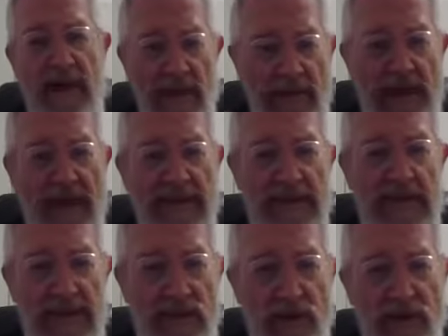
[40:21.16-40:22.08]
and he passed
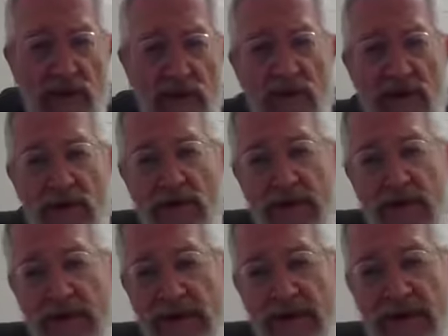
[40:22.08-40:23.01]
it to Shlomo.
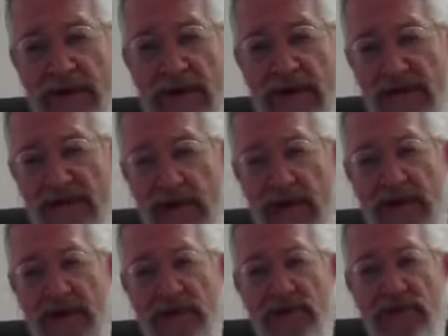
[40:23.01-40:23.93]
These are
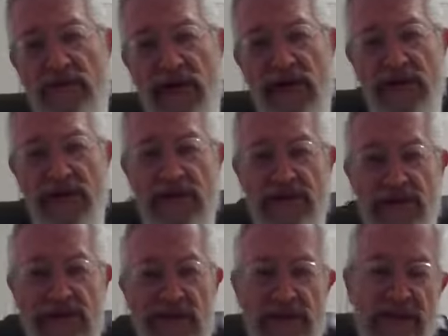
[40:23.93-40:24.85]
divine
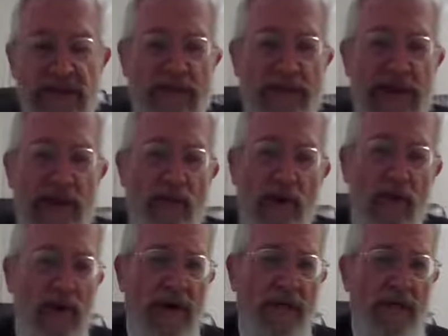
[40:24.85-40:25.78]
instructions. And somebody
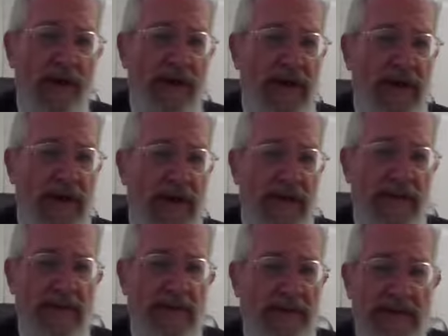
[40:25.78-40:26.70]
woke up one
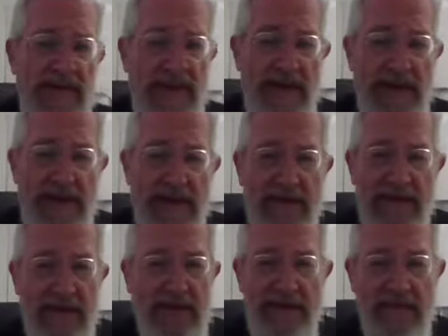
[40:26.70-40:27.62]
day, I'm saying that
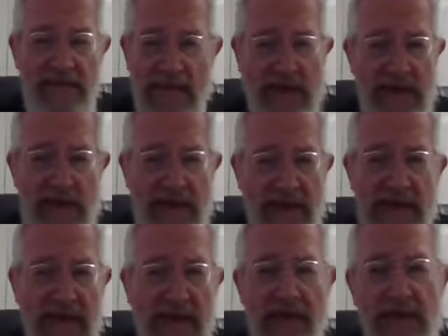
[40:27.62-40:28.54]
in
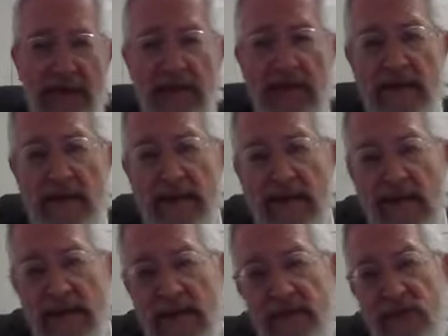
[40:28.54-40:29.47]
a
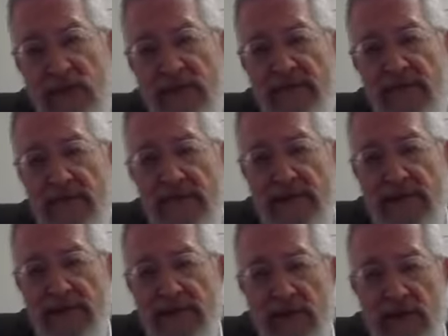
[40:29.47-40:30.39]
in, in sort of in
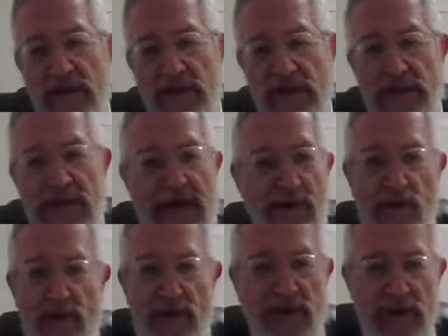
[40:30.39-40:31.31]
a
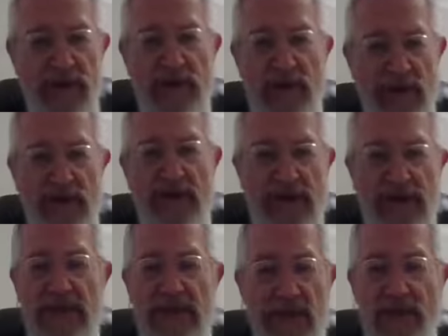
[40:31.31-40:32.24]
language
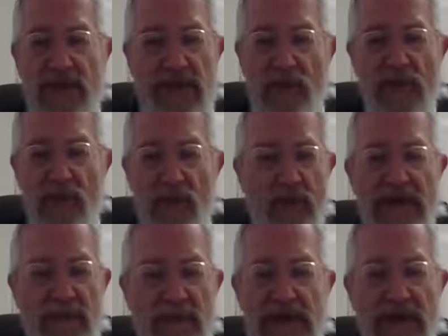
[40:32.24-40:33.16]
just so that we're
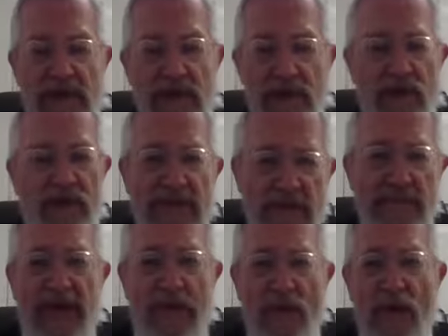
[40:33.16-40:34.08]
talking about a story.
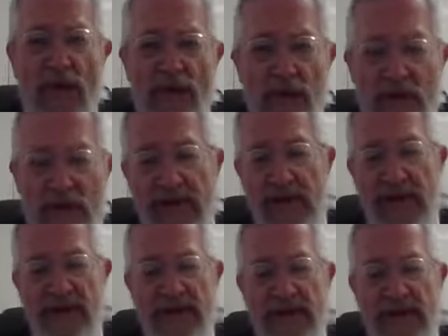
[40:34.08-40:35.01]
Somebody woke up one
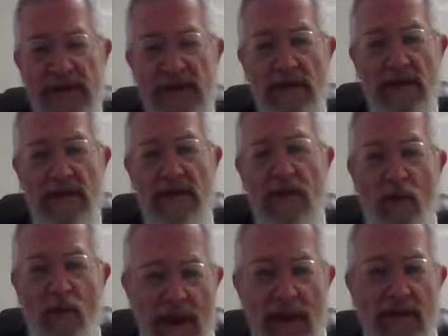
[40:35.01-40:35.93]
day and said,
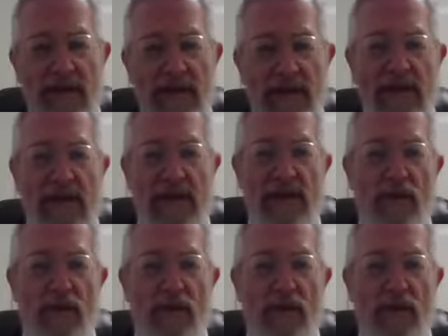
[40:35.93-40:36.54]
well,